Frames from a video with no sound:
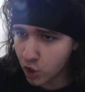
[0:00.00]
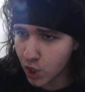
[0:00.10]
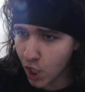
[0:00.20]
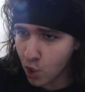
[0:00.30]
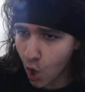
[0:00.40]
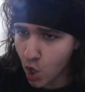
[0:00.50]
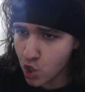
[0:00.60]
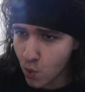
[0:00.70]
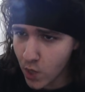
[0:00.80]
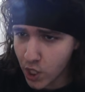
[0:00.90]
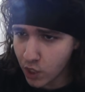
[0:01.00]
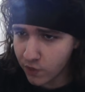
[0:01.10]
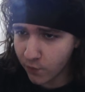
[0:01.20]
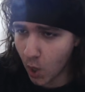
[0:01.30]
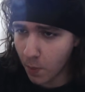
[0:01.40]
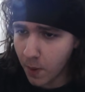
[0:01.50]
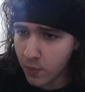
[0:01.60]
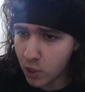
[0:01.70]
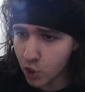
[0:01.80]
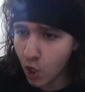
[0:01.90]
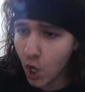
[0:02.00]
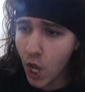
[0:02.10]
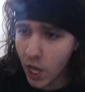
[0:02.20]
just like you are doing it for a publisher,